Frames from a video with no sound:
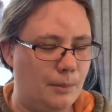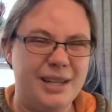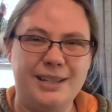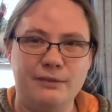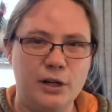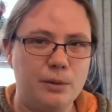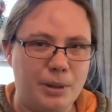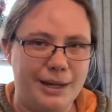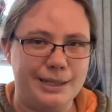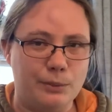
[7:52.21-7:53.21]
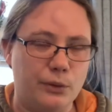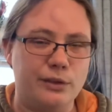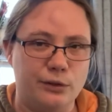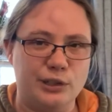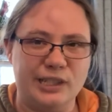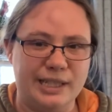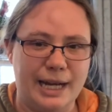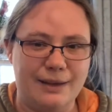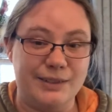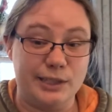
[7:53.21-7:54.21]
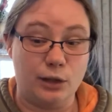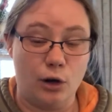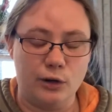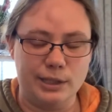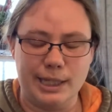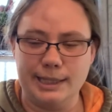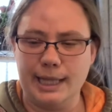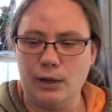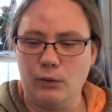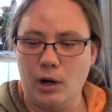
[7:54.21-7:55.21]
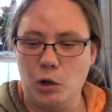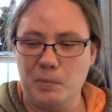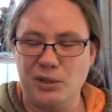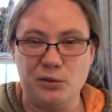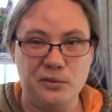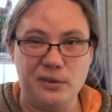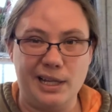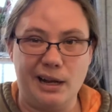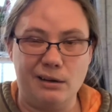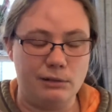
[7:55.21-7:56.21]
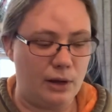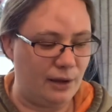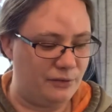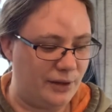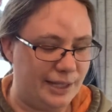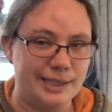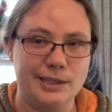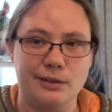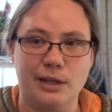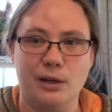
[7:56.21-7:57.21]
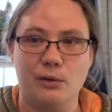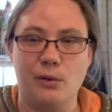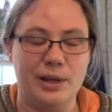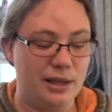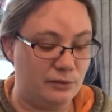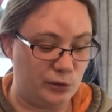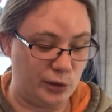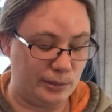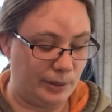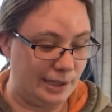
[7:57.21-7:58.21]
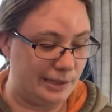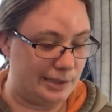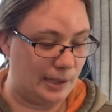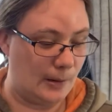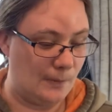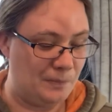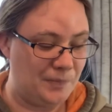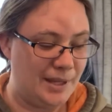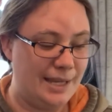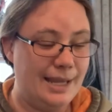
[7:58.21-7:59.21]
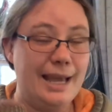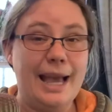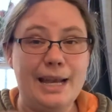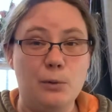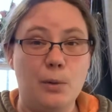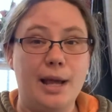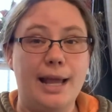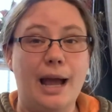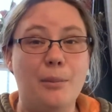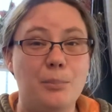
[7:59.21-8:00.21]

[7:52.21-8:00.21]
It's very possible that they're just gonna have scars as they grow, but truthfully, I don't know how fast these are gonna grow in the first place. So anyway, I'm